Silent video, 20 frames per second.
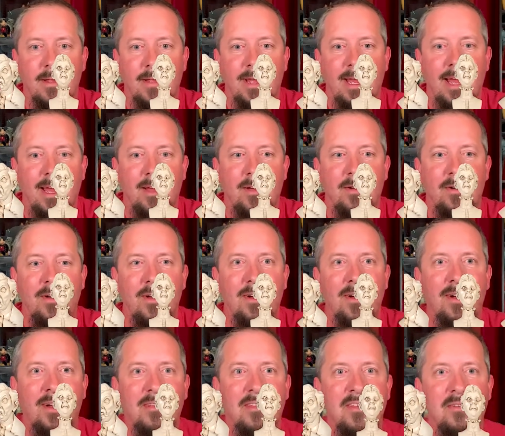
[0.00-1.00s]
How
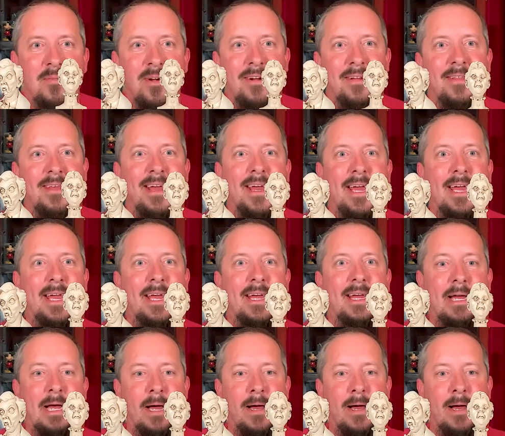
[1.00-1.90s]
awesome are they?